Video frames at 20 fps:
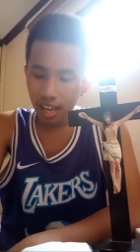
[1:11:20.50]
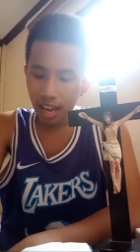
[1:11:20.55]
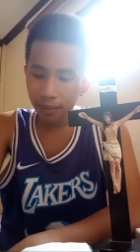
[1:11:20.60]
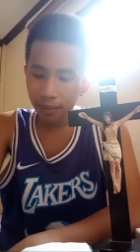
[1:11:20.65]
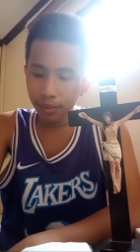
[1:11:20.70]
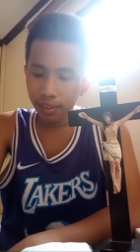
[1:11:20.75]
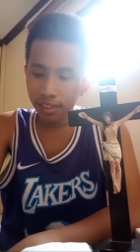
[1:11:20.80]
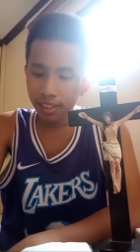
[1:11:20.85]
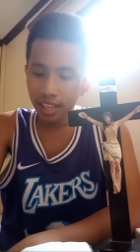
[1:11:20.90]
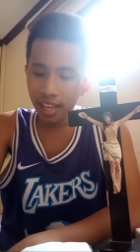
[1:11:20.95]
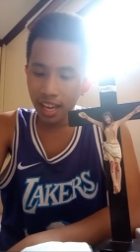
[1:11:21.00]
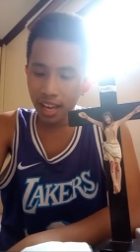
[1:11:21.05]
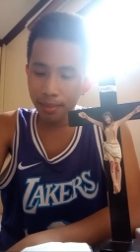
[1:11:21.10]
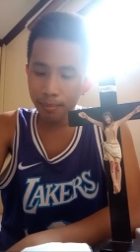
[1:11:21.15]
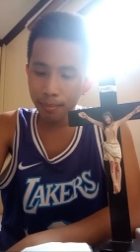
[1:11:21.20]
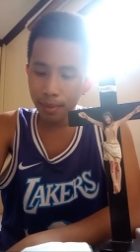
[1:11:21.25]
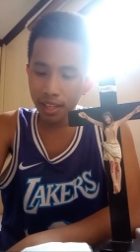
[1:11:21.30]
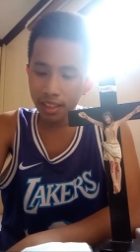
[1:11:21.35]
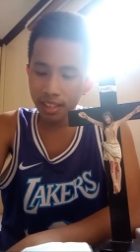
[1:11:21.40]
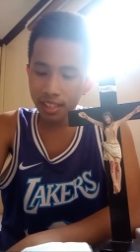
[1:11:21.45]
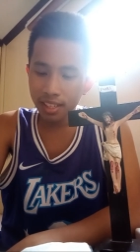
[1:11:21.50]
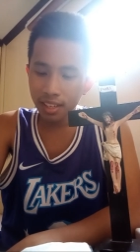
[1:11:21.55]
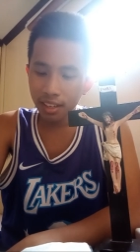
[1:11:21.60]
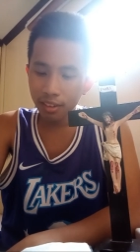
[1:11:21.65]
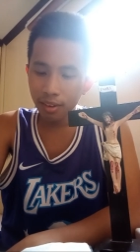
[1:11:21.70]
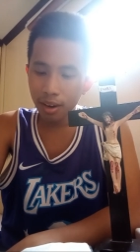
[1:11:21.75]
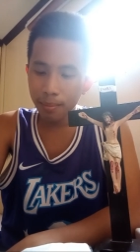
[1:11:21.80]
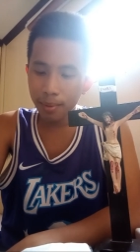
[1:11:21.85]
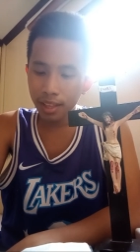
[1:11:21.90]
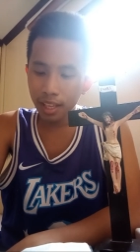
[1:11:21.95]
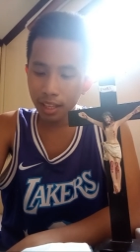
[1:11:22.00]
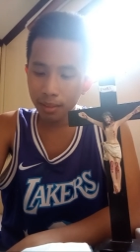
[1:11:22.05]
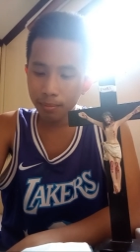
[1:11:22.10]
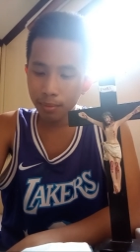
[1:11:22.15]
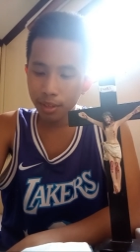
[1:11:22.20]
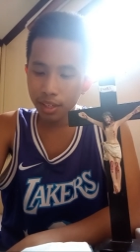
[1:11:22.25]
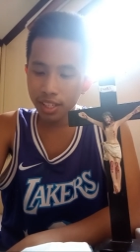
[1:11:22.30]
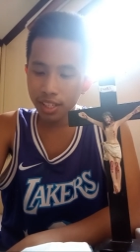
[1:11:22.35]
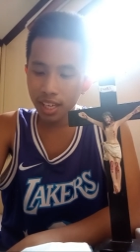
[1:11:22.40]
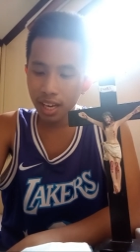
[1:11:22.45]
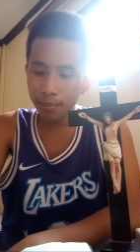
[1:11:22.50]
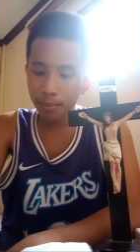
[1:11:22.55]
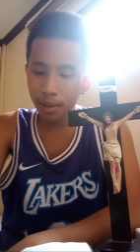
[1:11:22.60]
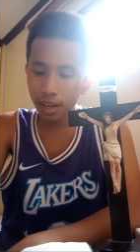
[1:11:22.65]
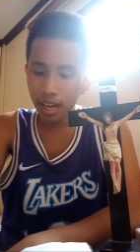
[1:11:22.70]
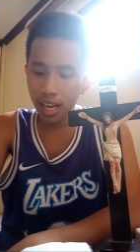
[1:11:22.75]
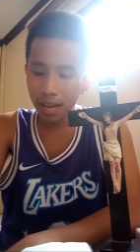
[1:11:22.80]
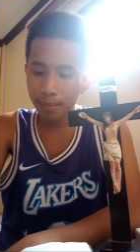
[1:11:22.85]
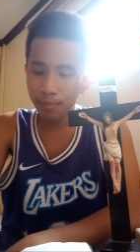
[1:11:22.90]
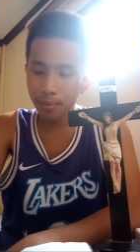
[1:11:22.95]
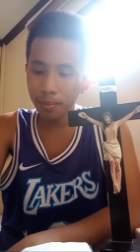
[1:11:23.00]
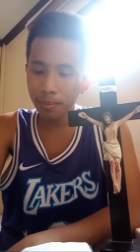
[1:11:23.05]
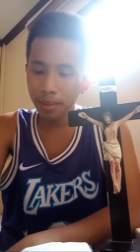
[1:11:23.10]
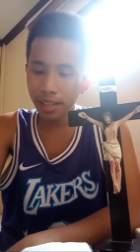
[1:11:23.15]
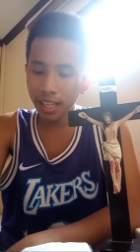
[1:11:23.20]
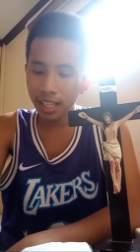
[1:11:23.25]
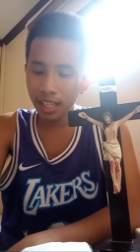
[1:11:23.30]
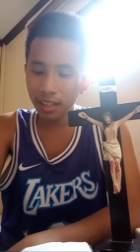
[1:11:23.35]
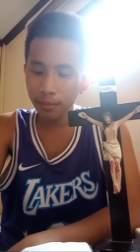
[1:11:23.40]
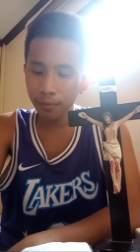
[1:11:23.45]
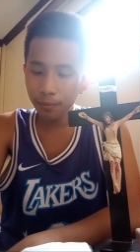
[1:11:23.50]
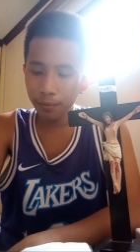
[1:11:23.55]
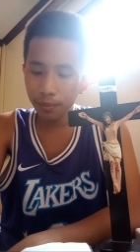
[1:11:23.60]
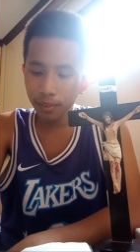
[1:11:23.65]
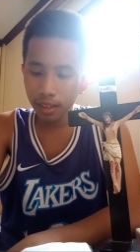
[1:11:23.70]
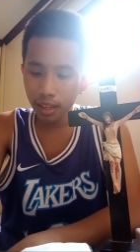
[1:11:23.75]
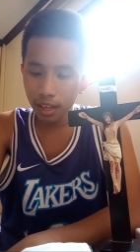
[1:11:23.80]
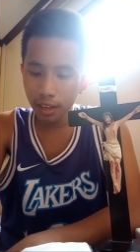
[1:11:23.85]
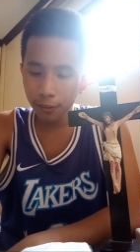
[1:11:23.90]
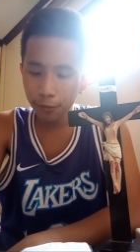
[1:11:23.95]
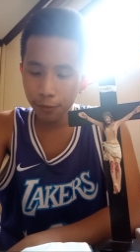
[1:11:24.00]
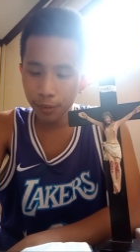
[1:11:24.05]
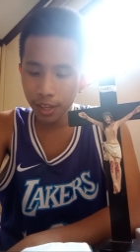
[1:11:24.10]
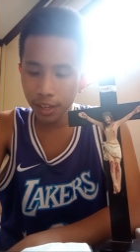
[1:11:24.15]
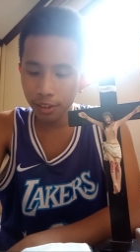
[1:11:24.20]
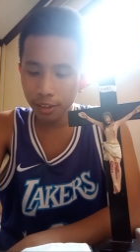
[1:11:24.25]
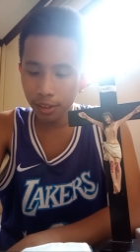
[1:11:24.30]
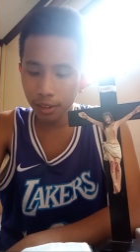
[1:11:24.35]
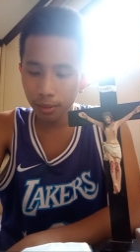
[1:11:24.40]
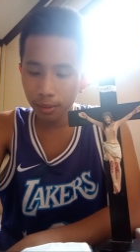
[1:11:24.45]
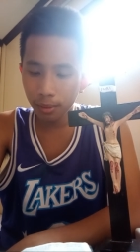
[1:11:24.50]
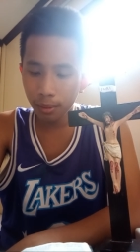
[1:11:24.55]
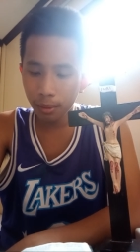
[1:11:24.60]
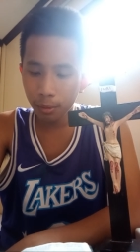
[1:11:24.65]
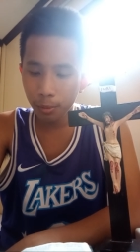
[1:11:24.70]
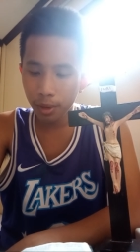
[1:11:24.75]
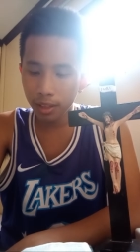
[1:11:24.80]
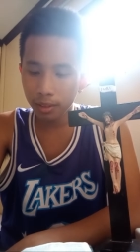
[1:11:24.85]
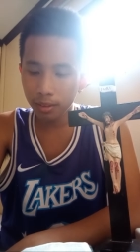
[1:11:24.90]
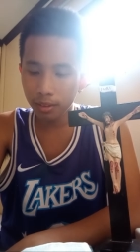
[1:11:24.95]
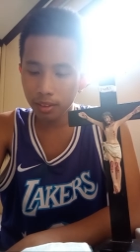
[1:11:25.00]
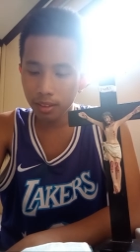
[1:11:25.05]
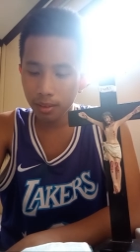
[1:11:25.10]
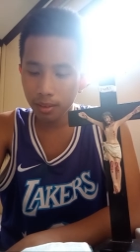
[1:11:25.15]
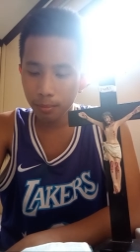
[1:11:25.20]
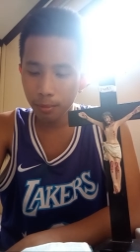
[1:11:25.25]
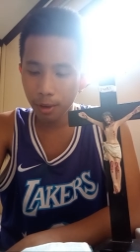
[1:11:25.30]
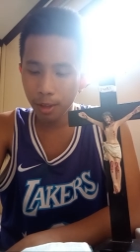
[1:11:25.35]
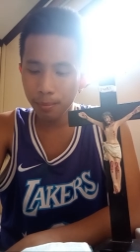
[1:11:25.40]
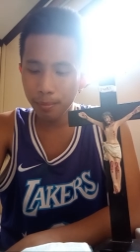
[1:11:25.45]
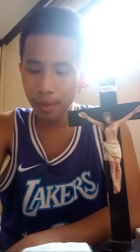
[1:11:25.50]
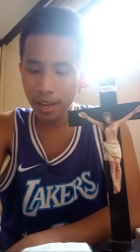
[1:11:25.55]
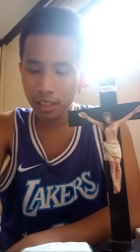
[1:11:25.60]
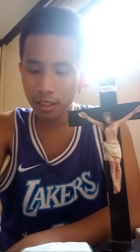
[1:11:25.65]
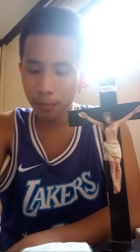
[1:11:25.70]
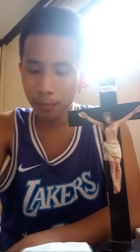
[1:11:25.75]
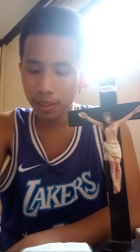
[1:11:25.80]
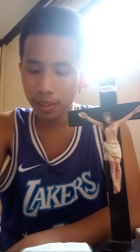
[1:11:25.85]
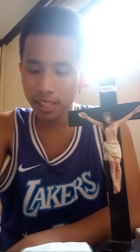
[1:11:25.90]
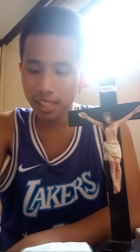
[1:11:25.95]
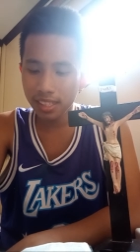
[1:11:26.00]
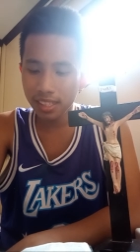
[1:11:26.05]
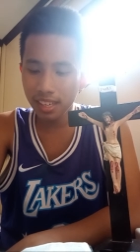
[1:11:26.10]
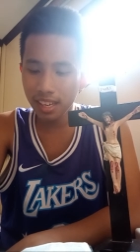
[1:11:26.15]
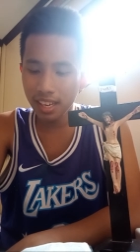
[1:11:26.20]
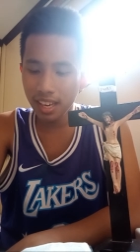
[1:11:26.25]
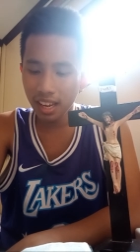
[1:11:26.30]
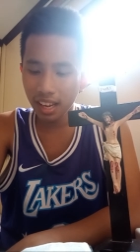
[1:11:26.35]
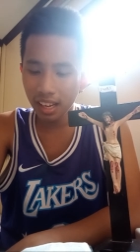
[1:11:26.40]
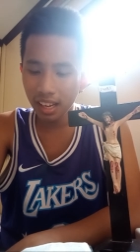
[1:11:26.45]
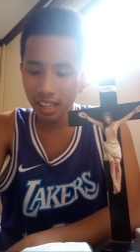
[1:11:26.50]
had made this agreement at Beersheba, Abimelech and Phicol went back to Philistia.